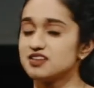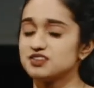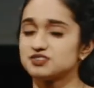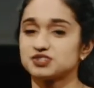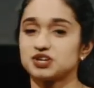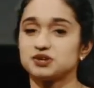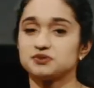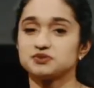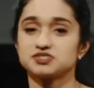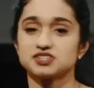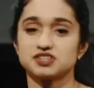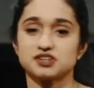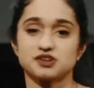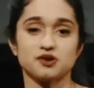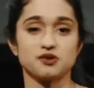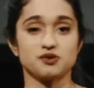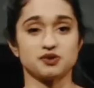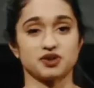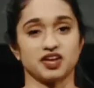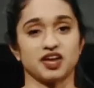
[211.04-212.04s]
So I was like,
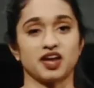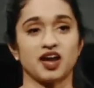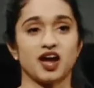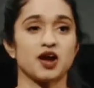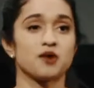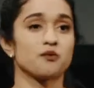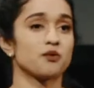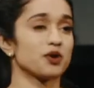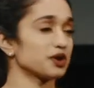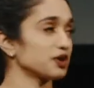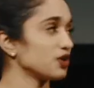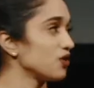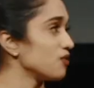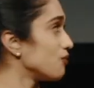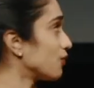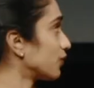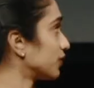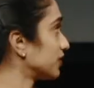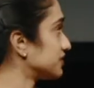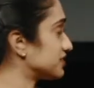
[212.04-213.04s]
okay, I wanna
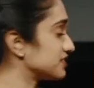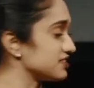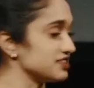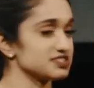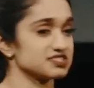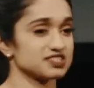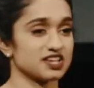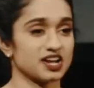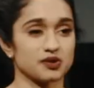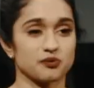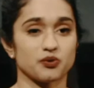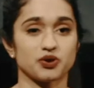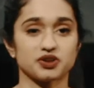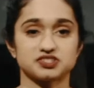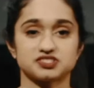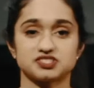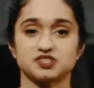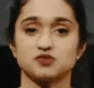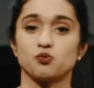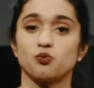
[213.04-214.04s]
go more into this. I wanna
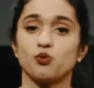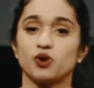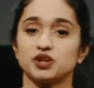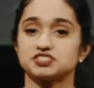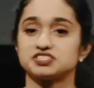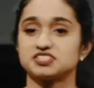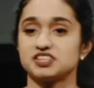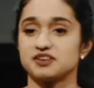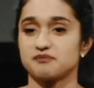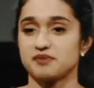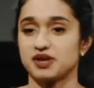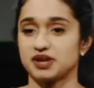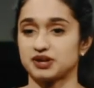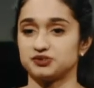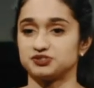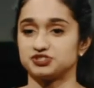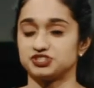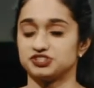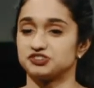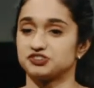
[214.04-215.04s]
see what's in
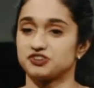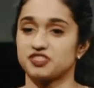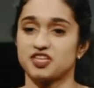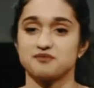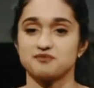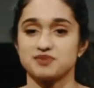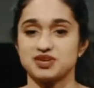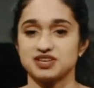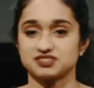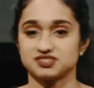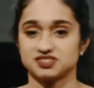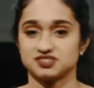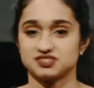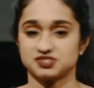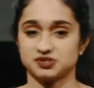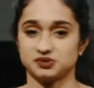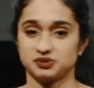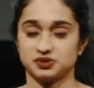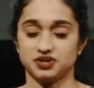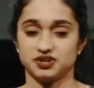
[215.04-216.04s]
mango ginger that makes it
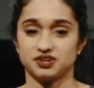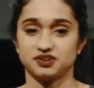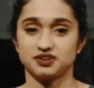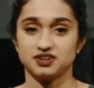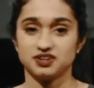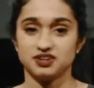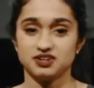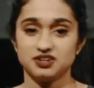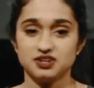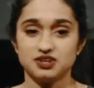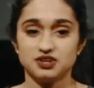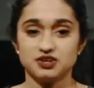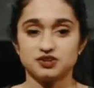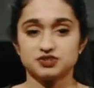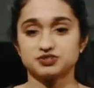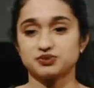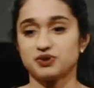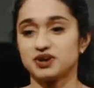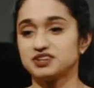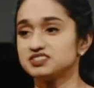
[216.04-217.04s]
so good.
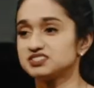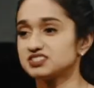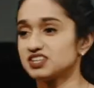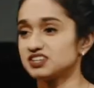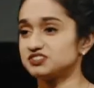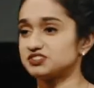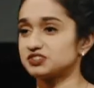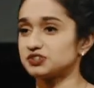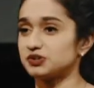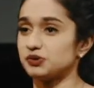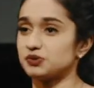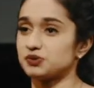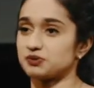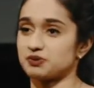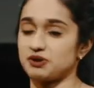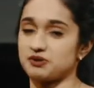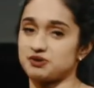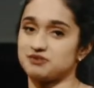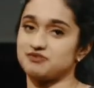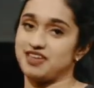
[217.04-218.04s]
So I decided to go the
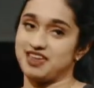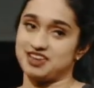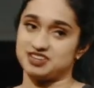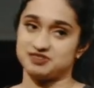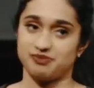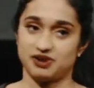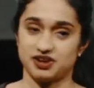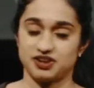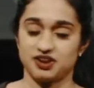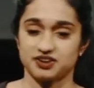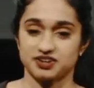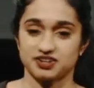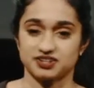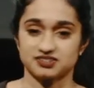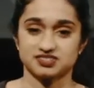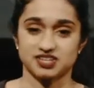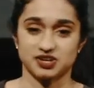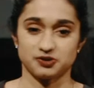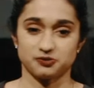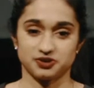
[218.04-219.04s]
route of
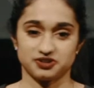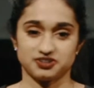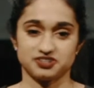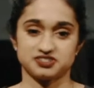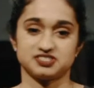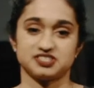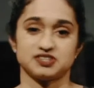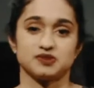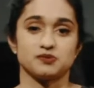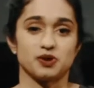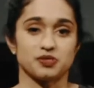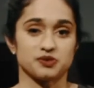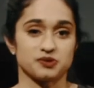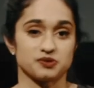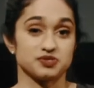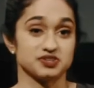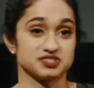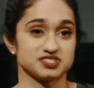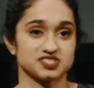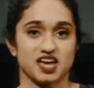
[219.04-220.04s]
antibiotics. I wanted to see whether
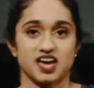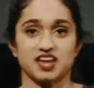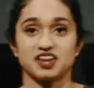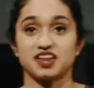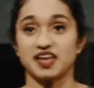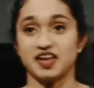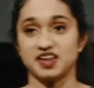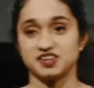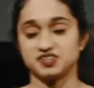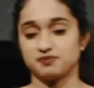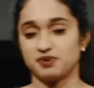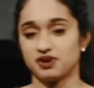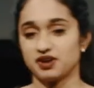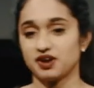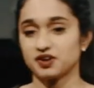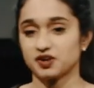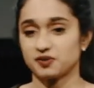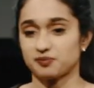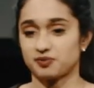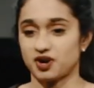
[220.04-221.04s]
this had
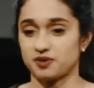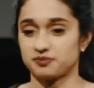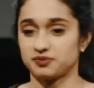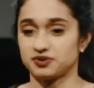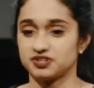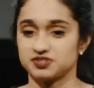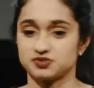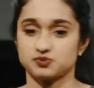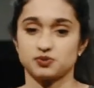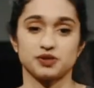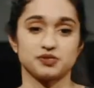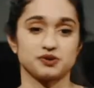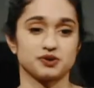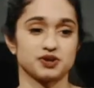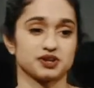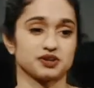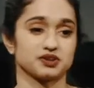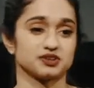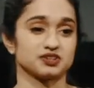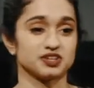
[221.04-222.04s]
antibiotic properties, whether
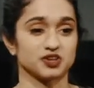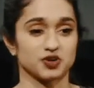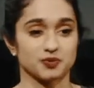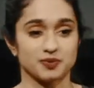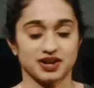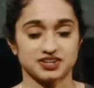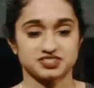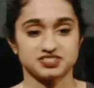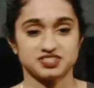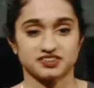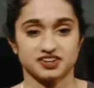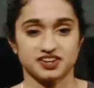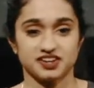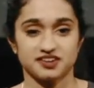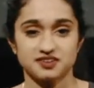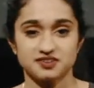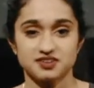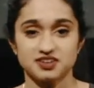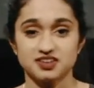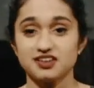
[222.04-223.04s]
it could kill
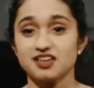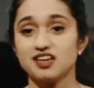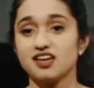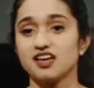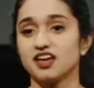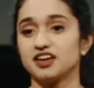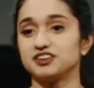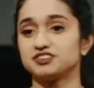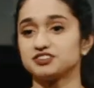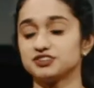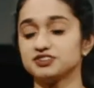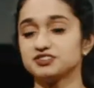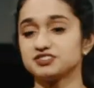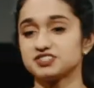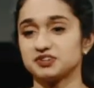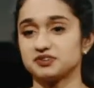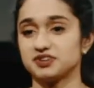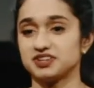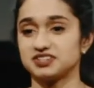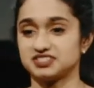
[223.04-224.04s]
bacteria. And turns
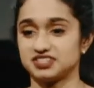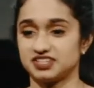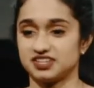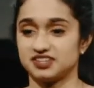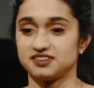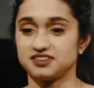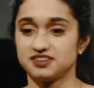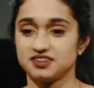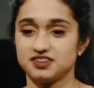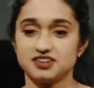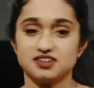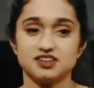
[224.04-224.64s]
out it did.